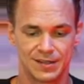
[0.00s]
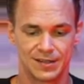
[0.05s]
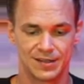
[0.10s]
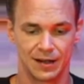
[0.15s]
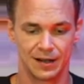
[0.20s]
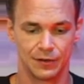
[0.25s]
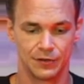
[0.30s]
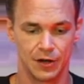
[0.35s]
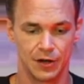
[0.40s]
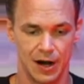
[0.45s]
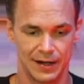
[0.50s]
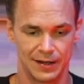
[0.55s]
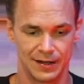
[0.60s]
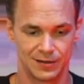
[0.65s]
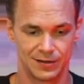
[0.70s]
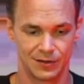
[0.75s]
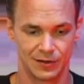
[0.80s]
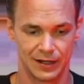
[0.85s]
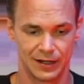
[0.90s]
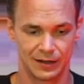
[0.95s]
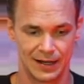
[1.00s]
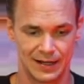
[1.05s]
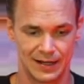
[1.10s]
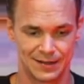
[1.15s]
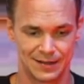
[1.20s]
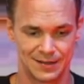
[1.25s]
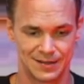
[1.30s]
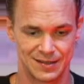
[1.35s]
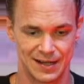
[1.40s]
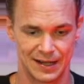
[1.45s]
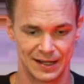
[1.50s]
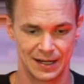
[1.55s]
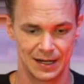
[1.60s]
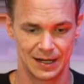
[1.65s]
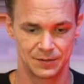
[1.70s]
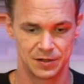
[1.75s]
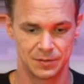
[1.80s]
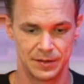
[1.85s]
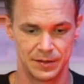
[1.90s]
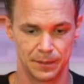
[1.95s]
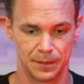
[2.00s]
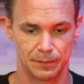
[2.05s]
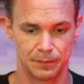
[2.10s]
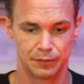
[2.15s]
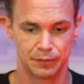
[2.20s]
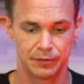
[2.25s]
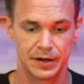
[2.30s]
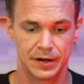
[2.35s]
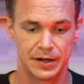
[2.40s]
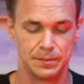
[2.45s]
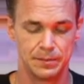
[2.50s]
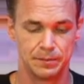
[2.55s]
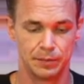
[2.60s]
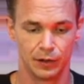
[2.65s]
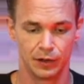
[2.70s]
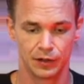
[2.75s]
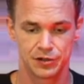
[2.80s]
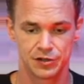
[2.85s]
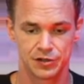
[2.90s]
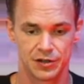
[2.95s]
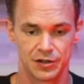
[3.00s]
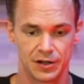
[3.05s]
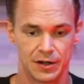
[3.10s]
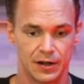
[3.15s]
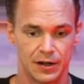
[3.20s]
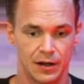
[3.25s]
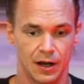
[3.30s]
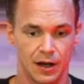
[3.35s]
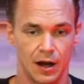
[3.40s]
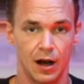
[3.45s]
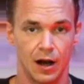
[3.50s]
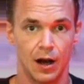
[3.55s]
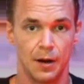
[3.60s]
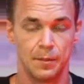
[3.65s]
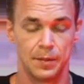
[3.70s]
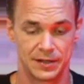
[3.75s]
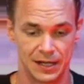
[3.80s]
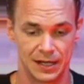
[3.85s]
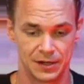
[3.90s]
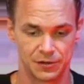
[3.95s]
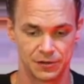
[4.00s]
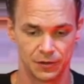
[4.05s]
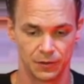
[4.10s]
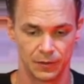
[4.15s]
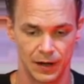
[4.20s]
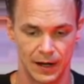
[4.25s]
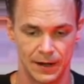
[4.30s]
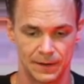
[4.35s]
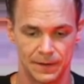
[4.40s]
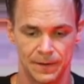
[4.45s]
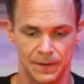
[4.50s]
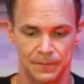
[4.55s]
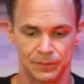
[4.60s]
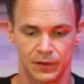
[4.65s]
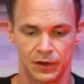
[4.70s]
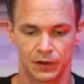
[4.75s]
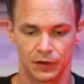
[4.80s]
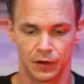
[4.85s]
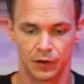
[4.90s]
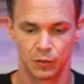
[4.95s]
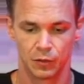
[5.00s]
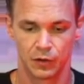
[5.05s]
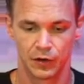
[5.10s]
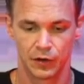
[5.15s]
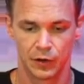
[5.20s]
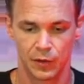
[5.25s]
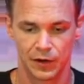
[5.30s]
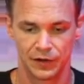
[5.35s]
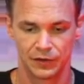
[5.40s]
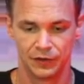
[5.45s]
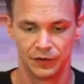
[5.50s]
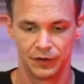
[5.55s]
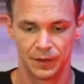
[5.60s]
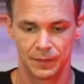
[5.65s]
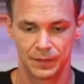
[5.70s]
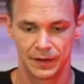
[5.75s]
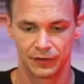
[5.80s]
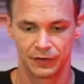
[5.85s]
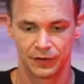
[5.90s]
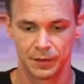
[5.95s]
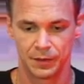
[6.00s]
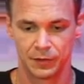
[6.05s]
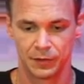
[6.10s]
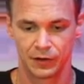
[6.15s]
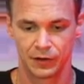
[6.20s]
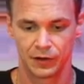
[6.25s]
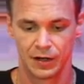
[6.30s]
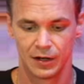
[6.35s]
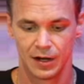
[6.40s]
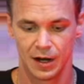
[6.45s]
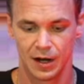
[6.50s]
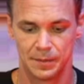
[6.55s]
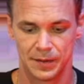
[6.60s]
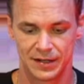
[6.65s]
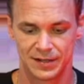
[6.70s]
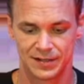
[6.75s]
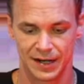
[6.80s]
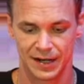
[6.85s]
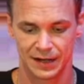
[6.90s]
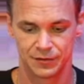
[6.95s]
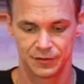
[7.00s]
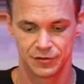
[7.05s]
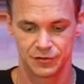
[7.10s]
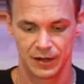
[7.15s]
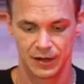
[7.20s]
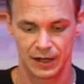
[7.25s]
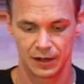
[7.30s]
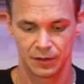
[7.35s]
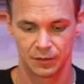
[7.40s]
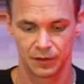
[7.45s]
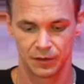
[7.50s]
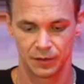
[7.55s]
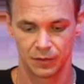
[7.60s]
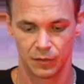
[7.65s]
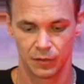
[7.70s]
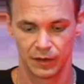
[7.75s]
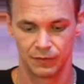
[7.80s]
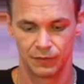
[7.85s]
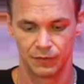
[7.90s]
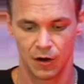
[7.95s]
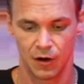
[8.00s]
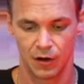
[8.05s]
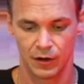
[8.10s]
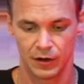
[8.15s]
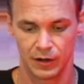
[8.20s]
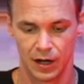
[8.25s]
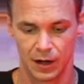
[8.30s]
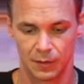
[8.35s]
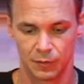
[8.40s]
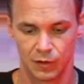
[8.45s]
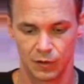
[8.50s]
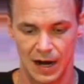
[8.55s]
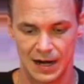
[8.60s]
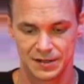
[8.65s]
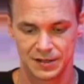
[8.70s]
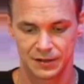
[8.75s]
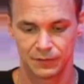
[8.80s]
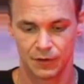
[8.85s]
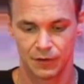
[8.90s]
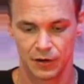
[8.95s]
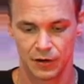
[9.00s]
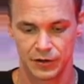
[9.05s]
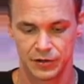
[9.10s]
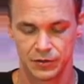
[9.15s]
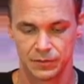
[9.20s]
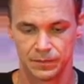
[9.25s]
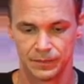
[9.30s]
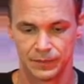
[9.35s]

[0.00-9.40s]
DOT is looking like it's setting up to be a pretty bullish potential, right? So we're going to want to see something similar, a big sign of strength with rising volume,